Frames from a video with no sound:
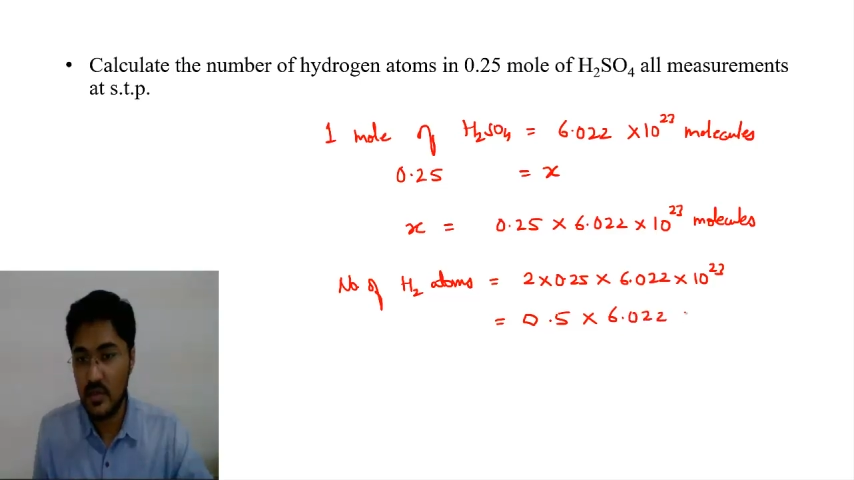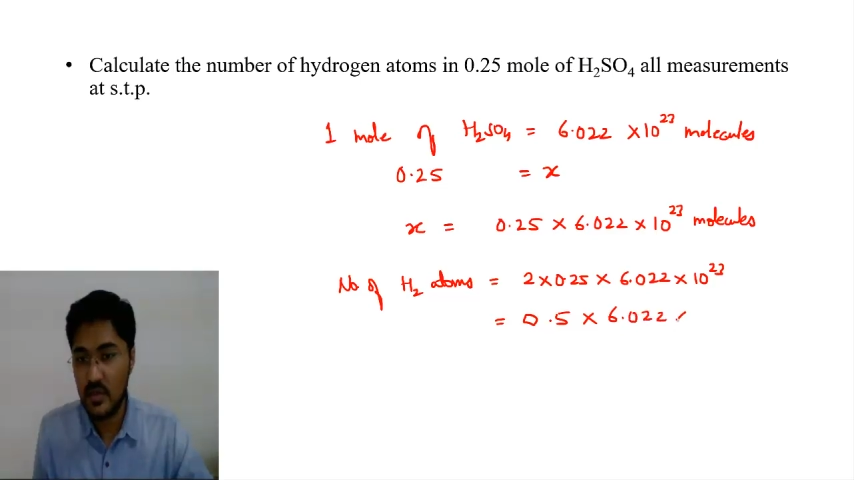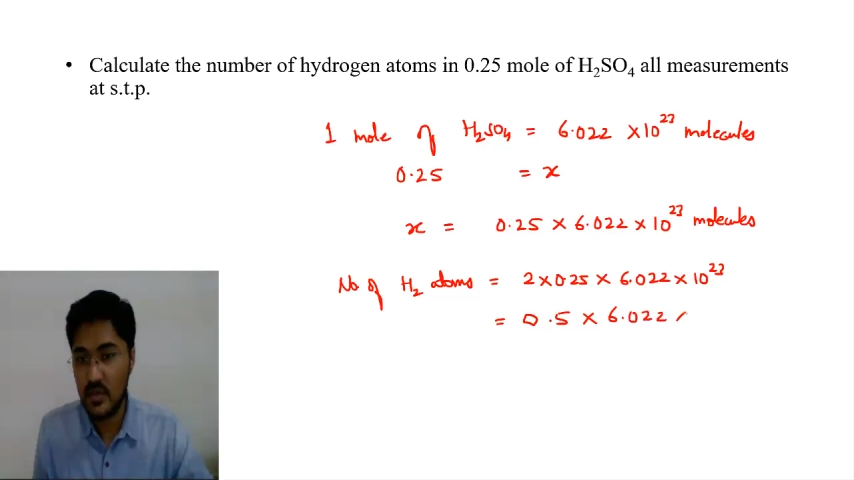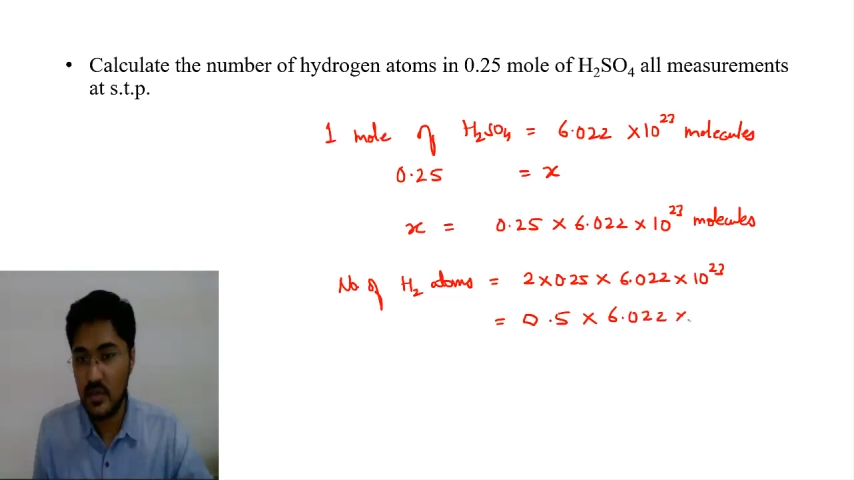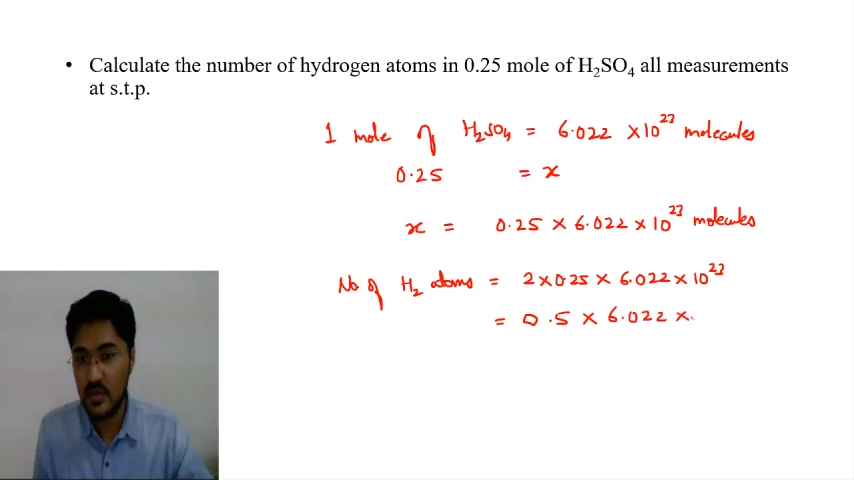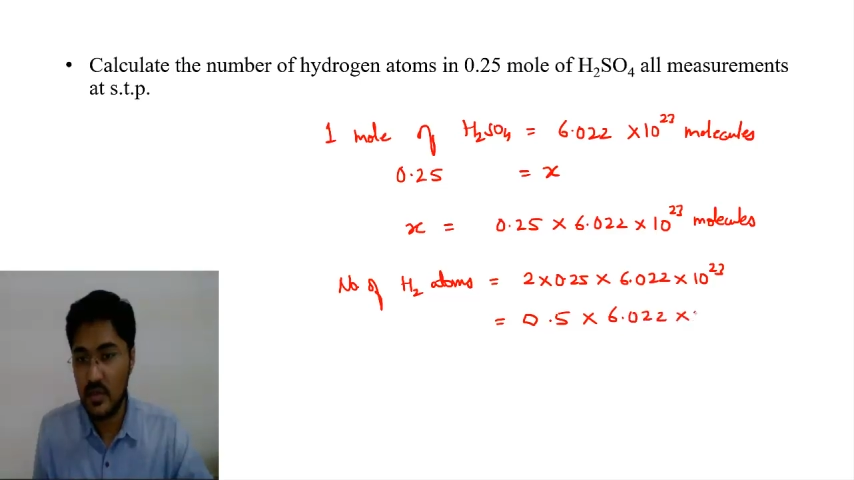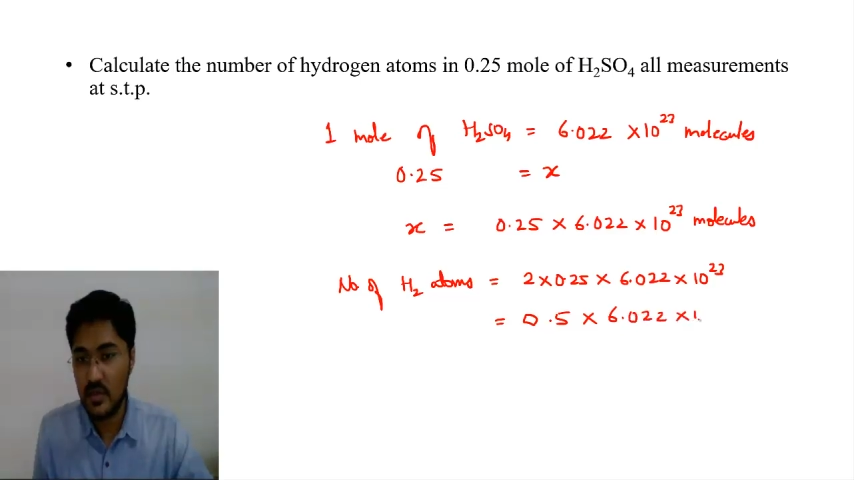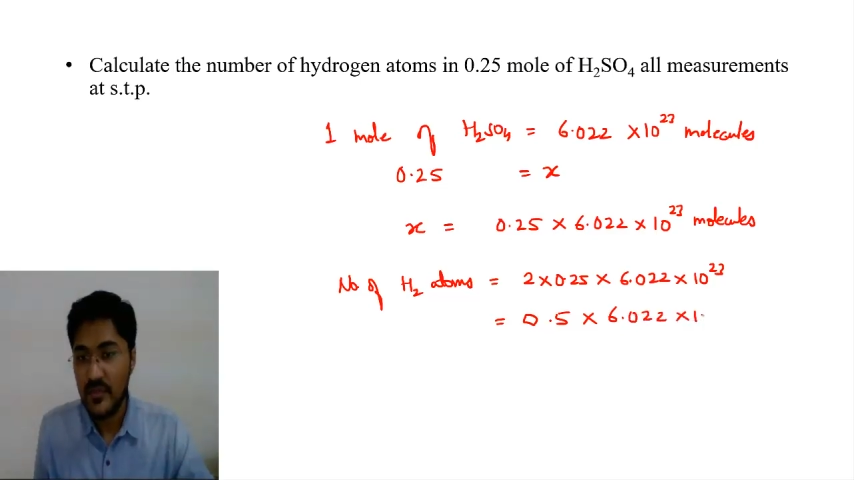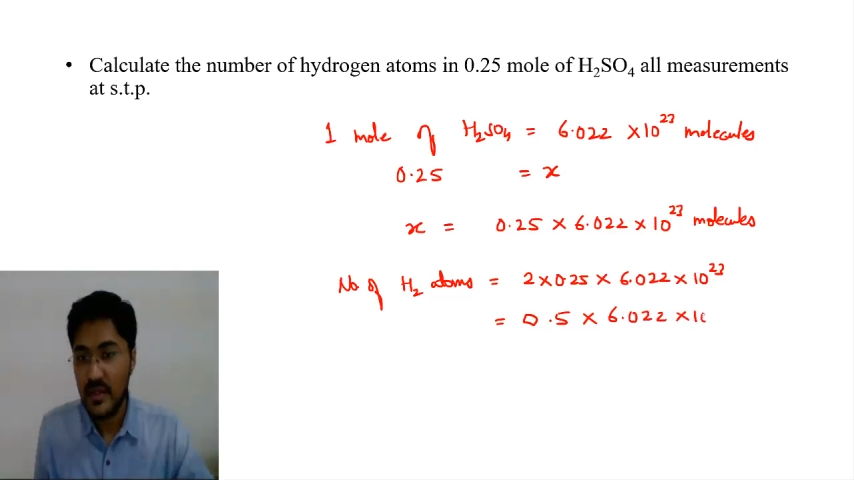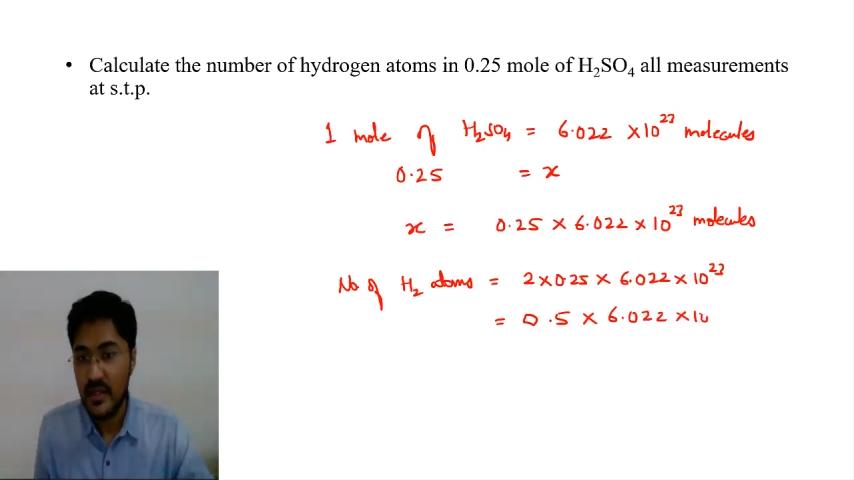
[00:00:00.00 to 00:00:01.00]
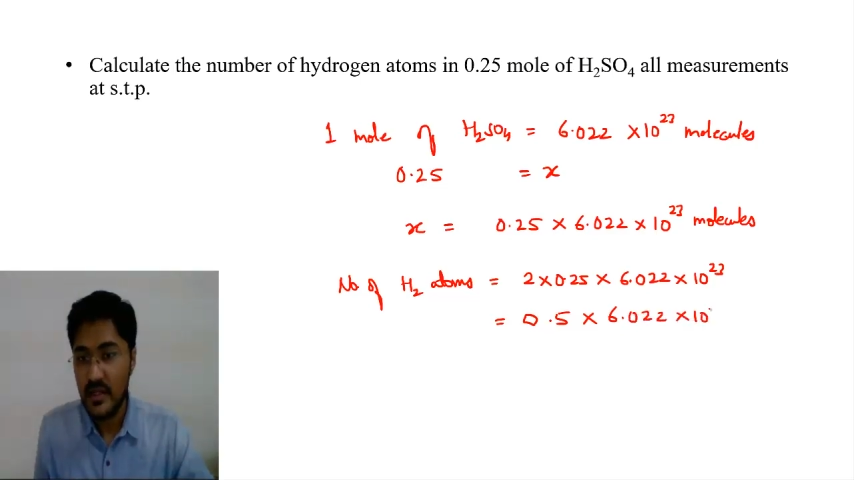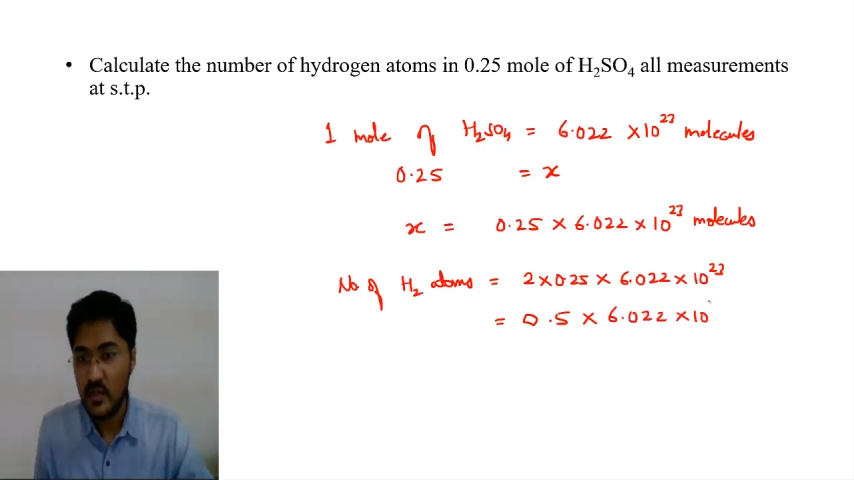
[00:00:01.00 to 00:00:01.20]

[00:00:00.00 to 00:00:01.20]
into 10 raised to